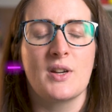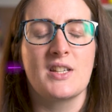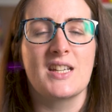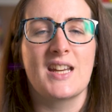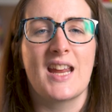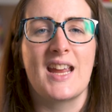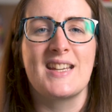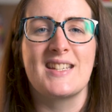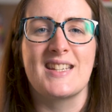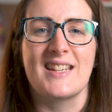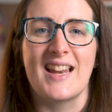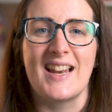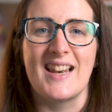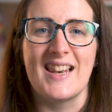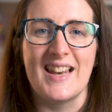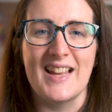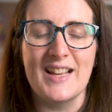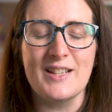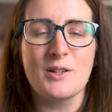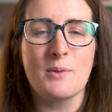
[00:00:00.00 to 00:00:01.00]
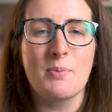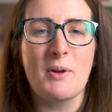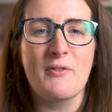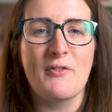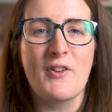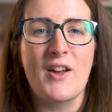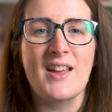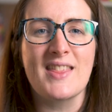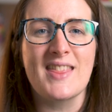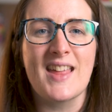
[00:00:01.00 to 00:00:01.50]
education a little bit
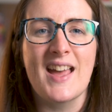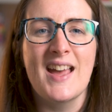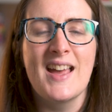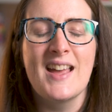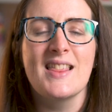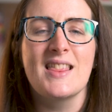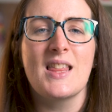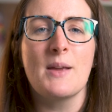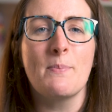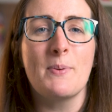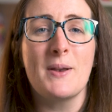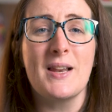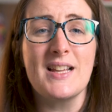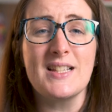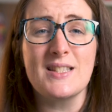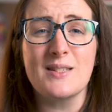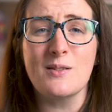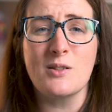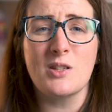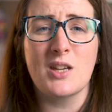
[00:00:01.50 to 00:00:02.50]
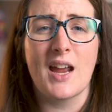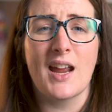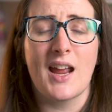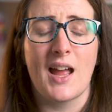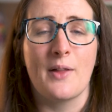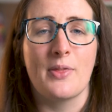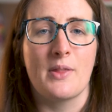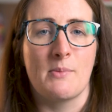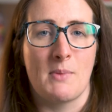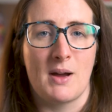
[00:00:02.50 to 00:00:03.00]
further, then please do check
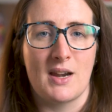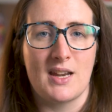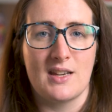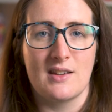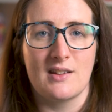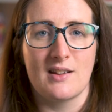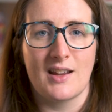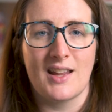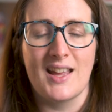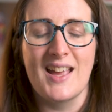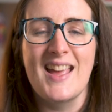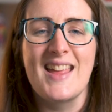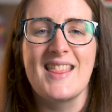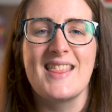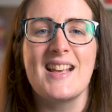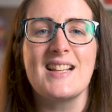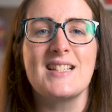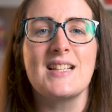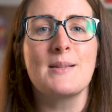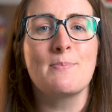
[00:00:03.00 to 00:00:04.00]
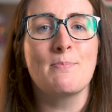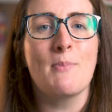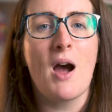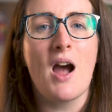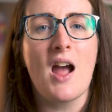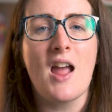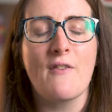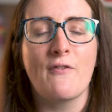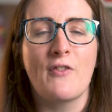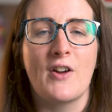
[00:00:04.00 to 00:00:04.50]
out the Money Nook. This is
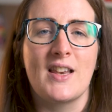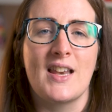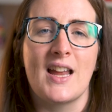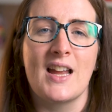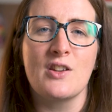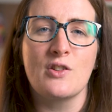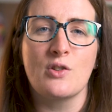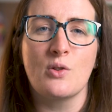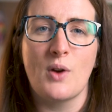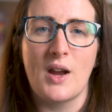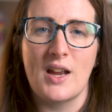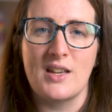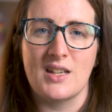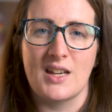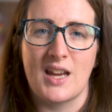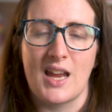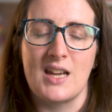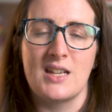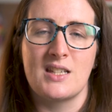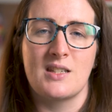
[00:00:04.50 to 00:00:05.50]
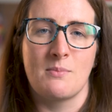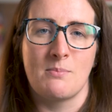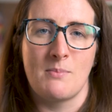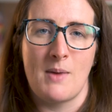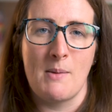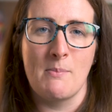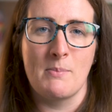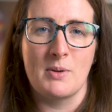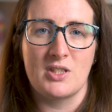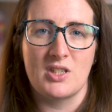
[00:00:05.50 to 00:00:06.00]
my financial education
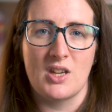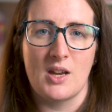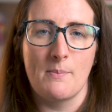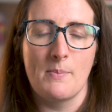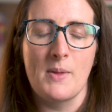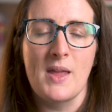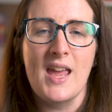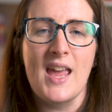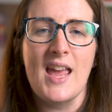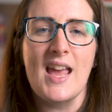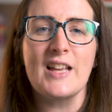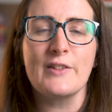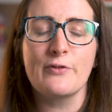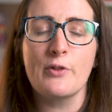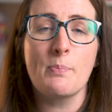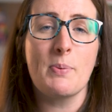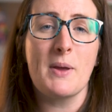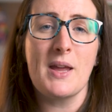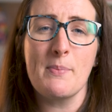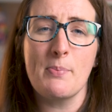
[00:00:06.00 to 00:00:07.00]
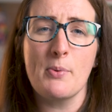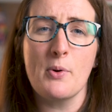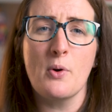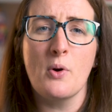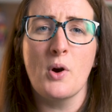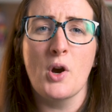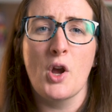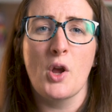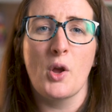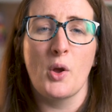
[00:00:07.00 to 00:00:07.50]
membership. It's for
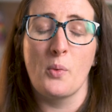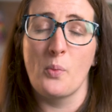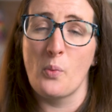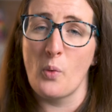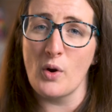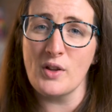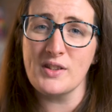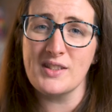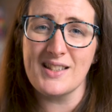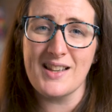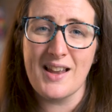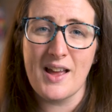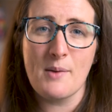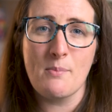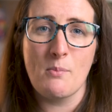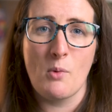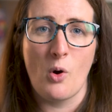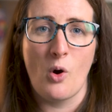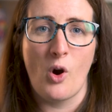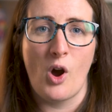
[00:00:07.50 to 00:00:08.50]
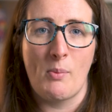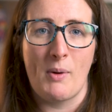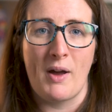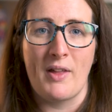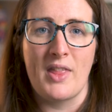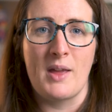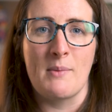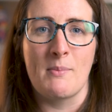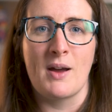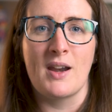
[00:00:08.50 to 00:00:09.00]
people who want to learn more
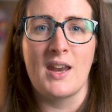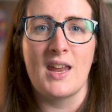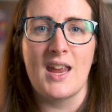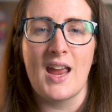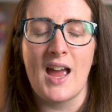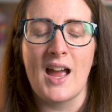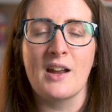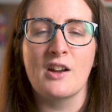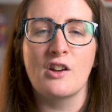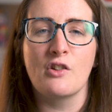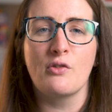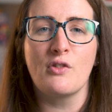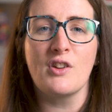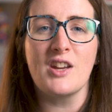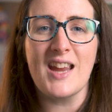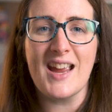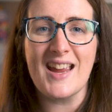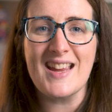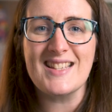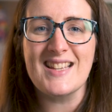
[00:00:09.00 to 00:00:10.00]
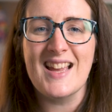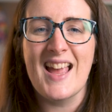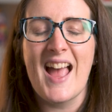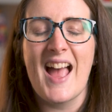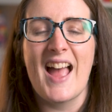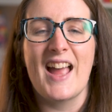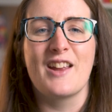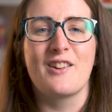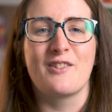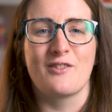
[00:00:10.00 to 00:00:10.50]
about their money and create
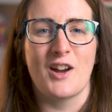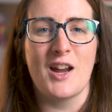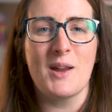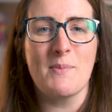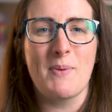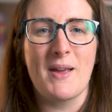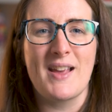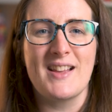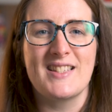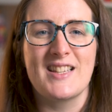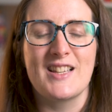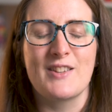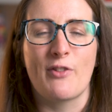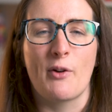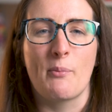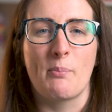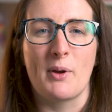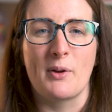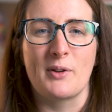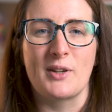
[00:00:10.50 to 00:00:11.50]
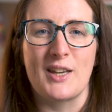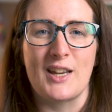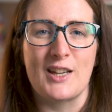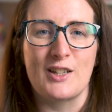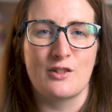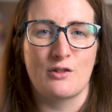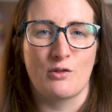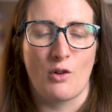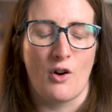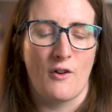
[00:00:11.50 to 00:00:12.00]
a great basis for building a
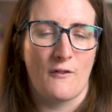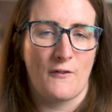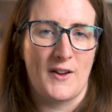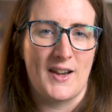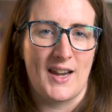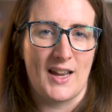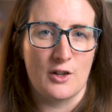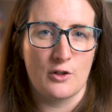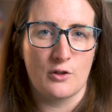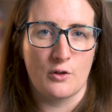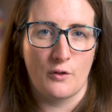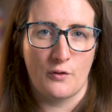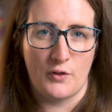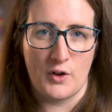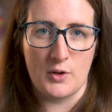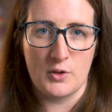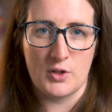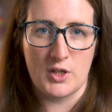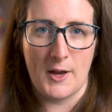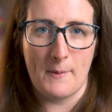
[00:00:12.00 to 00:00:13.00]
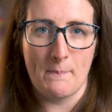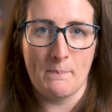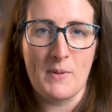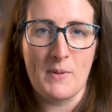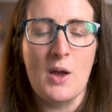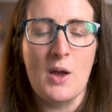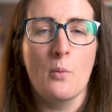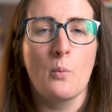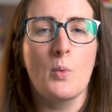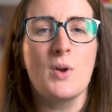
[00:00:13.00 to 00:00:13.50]
strong financial future.
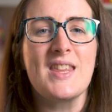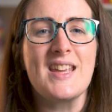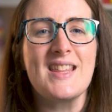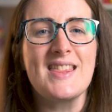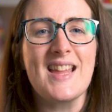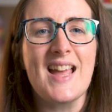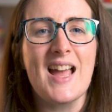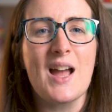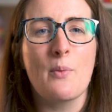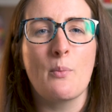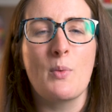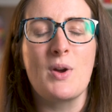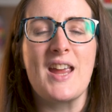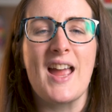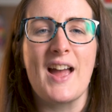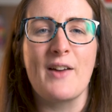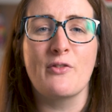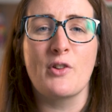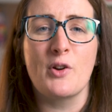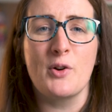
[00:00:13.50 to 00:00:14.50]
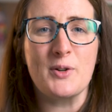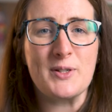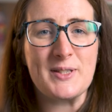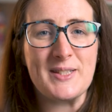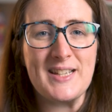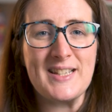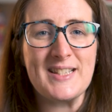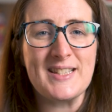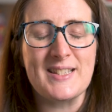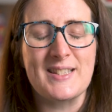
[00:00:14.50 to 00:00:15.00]
Within that, we have
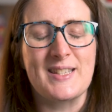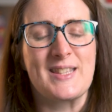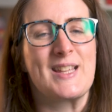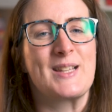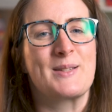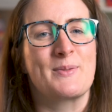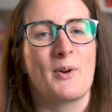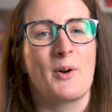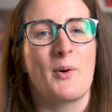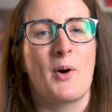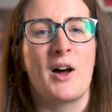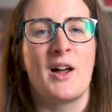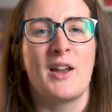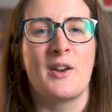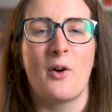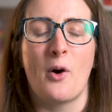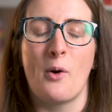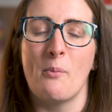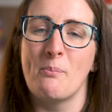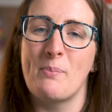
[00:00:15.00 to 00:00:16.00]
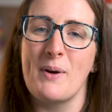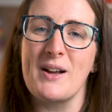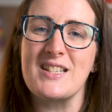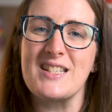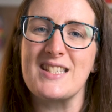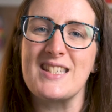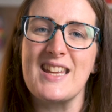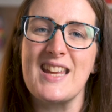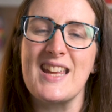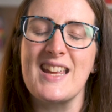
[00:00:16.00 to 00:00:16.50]
courses. So there's one on
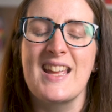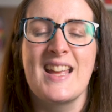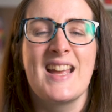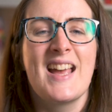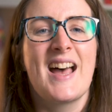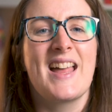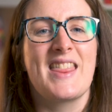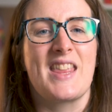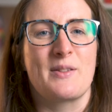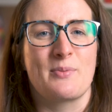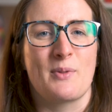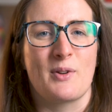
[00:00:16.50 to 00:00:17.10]
budgeting and there's